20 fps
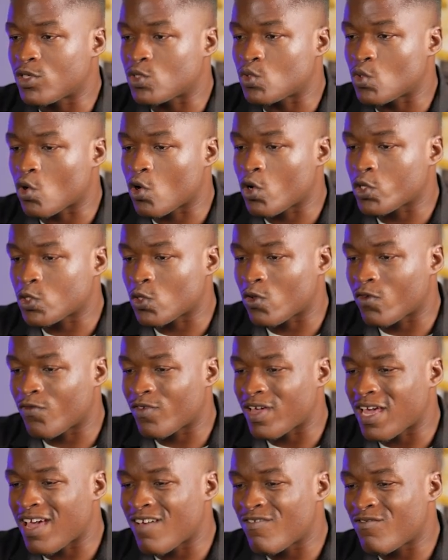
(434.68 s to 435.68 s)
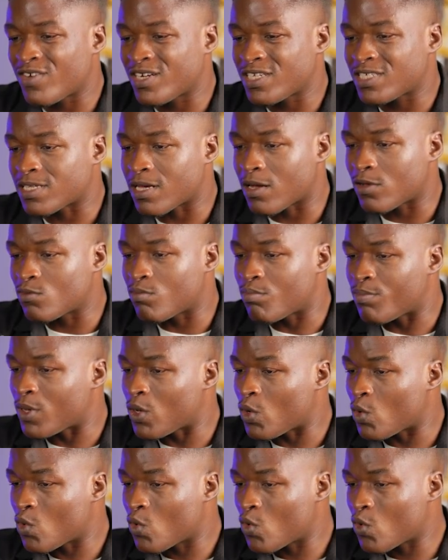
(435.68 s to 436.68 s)
is to cut off every sound
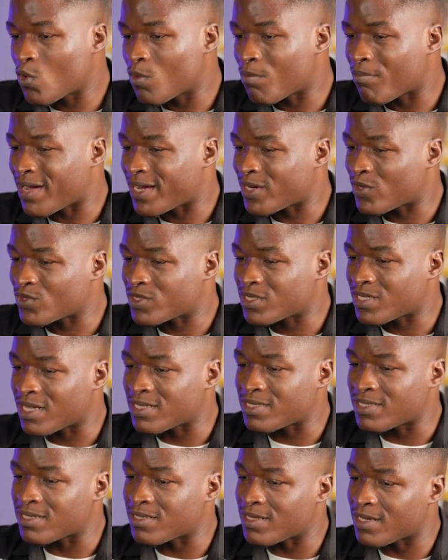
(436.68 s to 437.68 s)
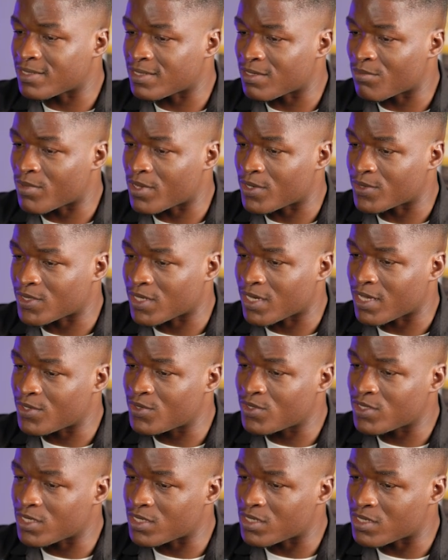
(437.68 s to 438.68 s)
below -30 decibels. Can
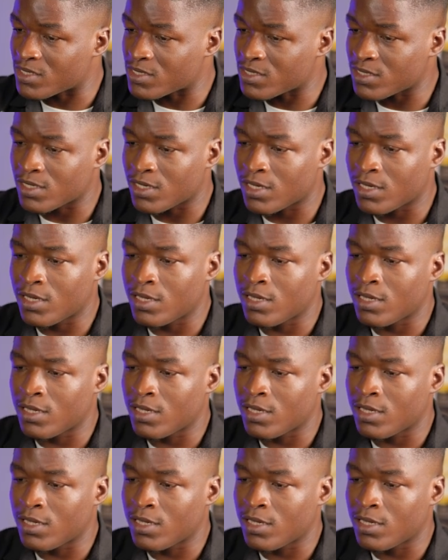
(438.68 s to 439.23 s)
you see this?